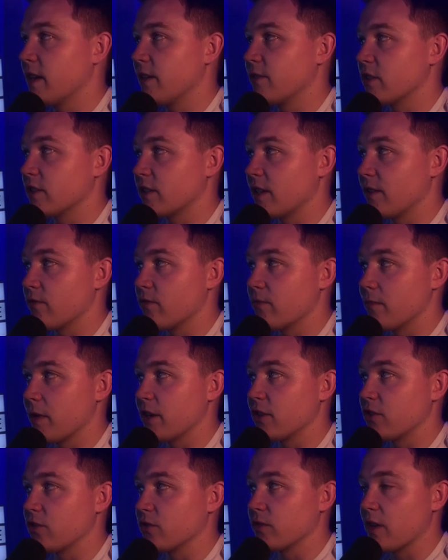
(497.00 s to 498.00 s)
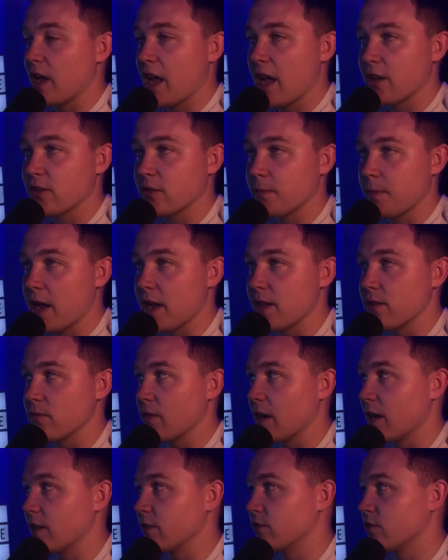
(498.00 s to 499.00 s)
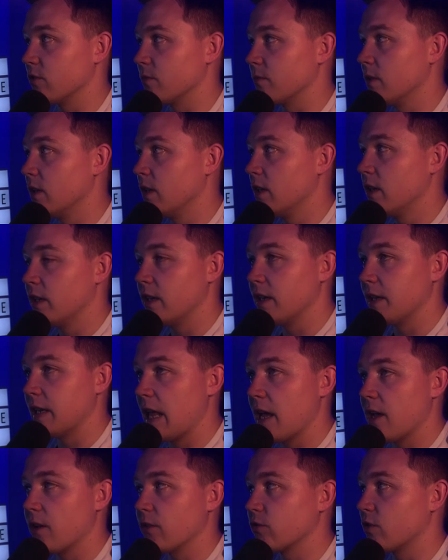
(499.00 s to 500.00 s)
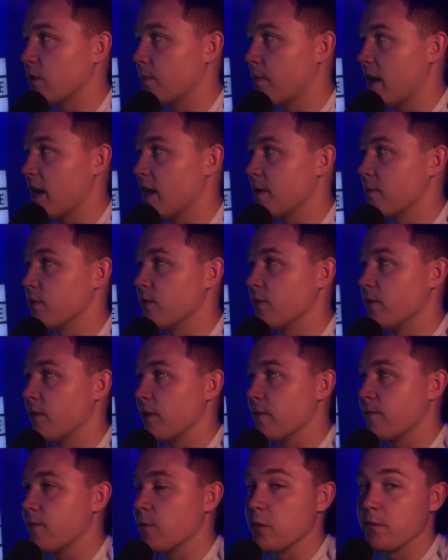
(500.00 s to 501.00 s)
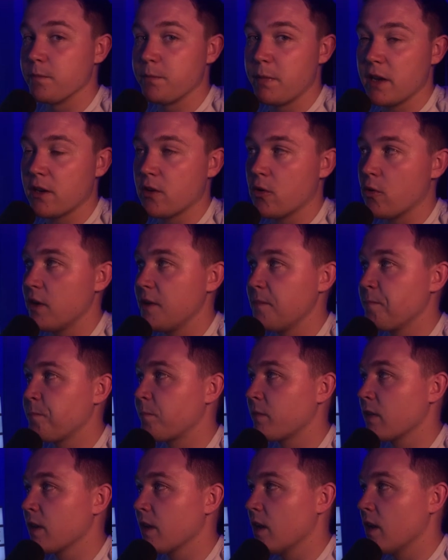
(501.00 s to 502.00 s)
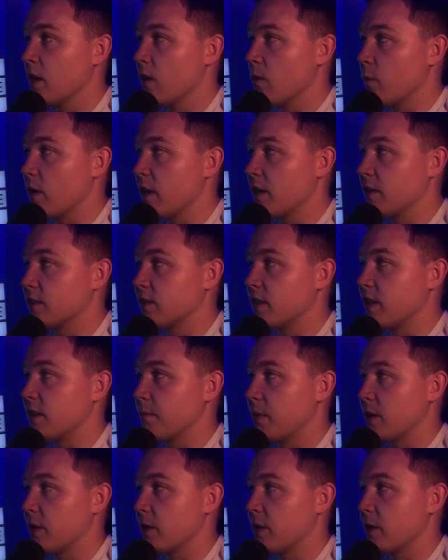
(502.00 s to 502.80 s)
gives us information on how to pay the ransom. It allows payment in the form of Bitcoin. We can see the